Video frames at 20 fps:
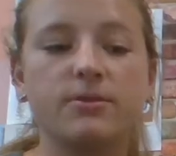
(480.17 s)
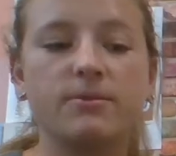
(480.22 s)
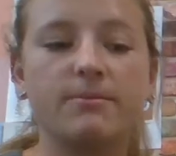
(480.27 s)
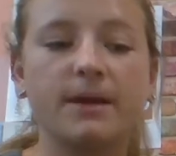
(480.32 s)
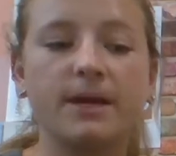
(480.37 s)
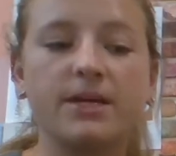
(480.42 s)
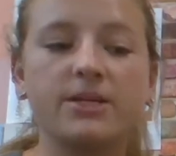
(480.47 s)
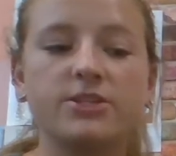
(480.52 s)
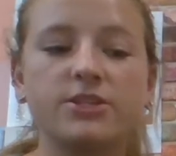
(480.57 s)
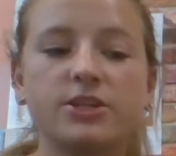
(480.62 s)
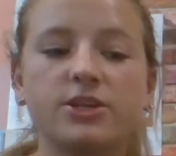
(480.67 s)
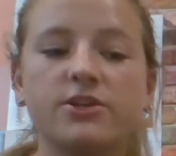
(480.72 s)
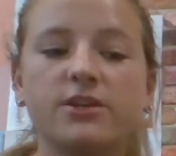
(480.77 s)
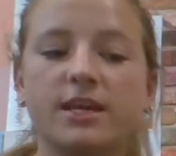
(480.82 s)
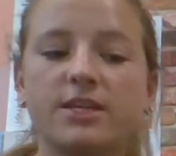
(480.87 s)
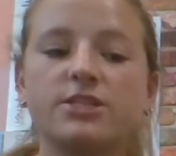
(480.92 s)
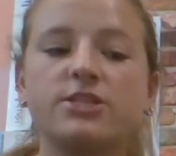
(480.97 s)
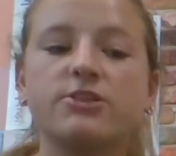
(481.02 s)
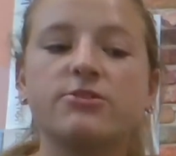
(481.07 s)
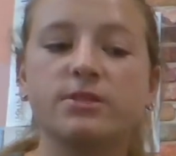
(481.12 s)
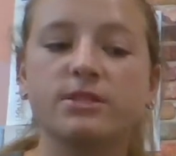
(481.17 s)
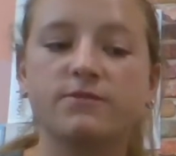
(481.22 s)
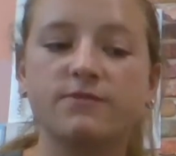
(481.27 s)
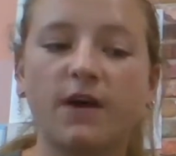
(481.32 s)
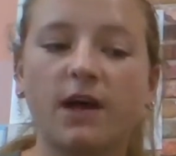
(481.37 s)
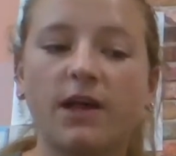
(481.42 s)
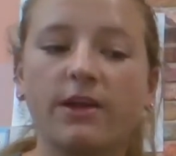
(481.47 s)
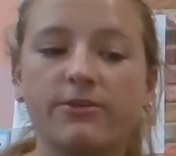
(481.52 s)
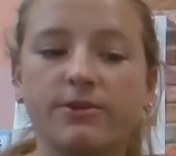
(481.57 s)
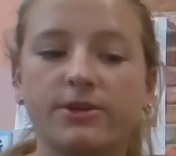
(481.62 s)
make sure that she was
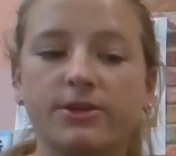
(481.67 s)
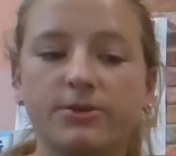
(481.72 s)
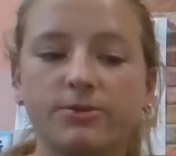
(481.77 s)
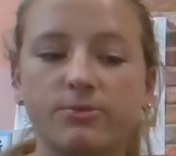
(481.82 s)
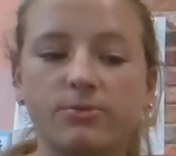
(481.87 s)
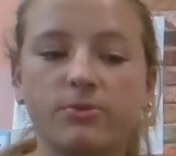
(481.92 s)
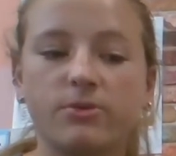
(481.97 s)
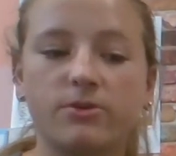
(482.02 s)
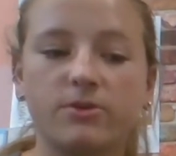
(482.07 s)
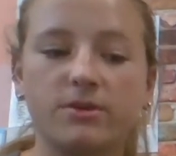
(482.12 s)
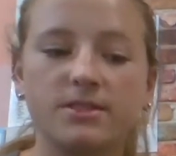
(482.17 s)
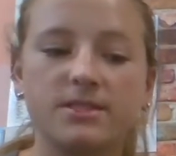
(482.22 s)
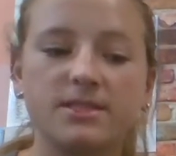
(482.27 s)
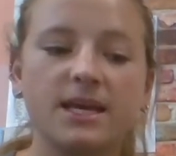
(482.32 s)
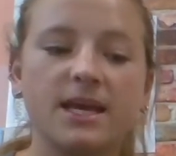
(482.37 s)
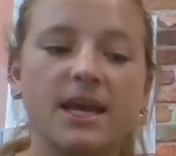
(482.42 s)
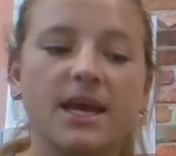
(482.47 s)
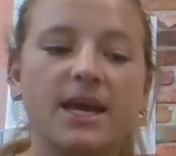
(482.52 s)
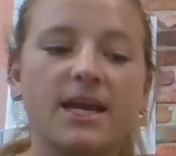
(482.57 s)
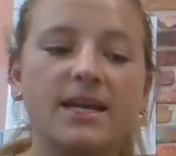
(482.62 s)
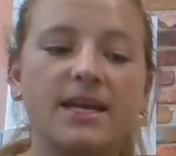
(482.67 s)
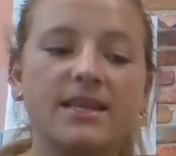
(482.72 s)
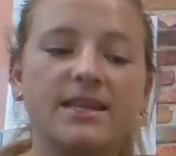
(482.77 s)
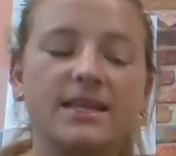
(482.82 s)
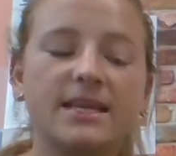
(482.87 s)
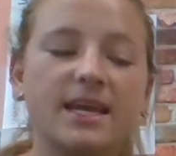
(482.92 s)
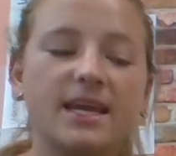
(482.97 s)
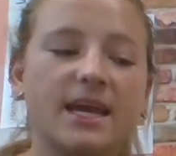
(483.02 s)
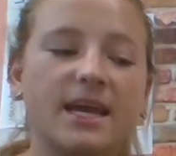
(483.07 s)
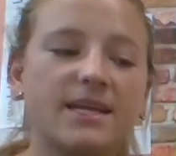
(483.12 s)
following the rules. And at
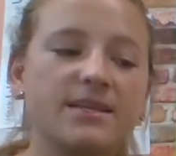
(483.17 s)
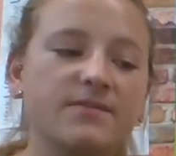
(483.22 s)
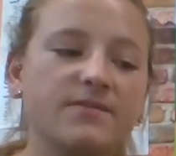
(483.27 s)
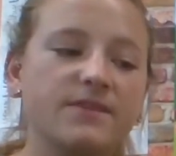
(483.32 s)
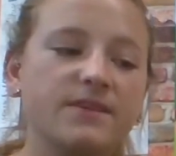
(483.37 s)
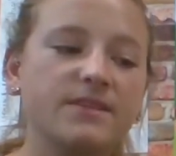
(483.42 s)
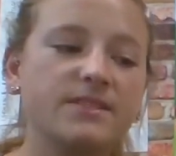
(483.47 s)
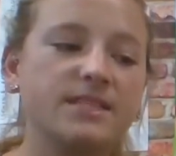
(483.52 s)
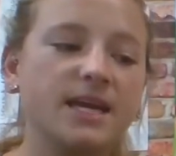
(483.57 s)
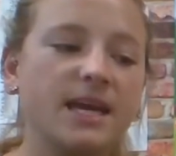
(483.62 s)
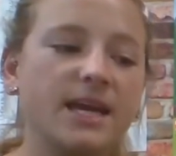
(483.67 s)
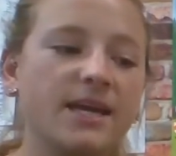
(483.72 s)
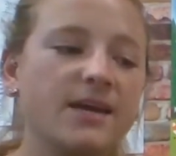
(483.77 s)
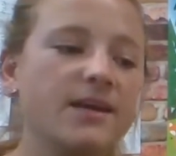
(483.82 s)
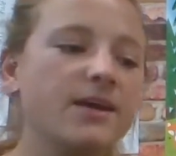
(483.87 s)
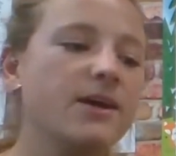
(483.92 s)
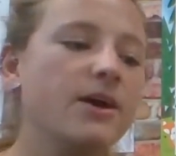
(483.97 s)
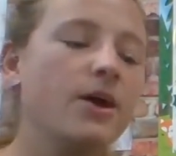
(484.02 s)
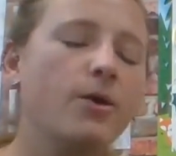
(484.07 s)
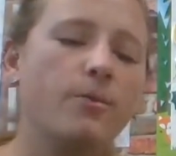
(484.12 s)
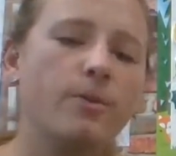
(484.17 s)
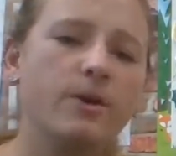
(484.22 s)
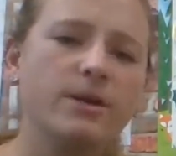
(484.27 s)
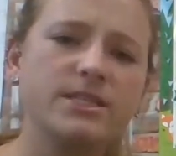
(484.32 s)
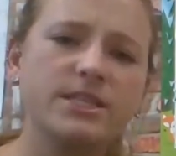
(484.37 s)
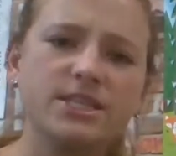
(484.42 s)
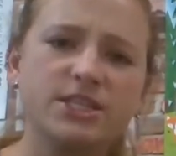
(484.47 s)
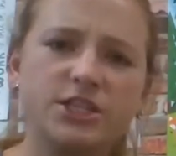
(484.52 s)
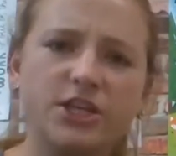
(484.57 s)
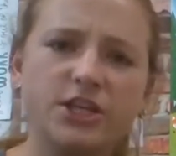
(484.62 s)
the end of the day, what
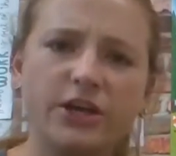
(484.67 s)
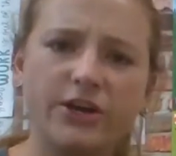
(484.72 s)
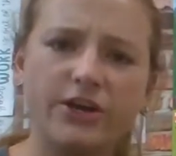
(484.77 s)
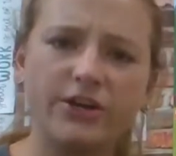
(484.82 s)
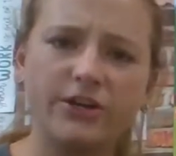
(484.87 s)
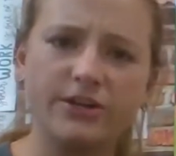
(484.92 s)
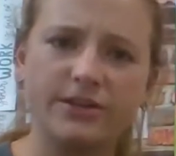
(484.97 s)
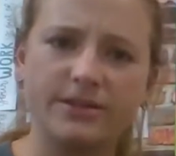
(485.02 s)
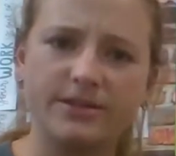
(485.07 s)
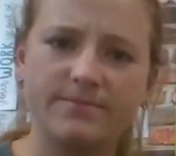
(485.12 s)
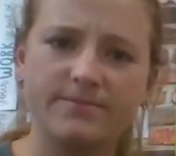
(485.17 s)
did she earn?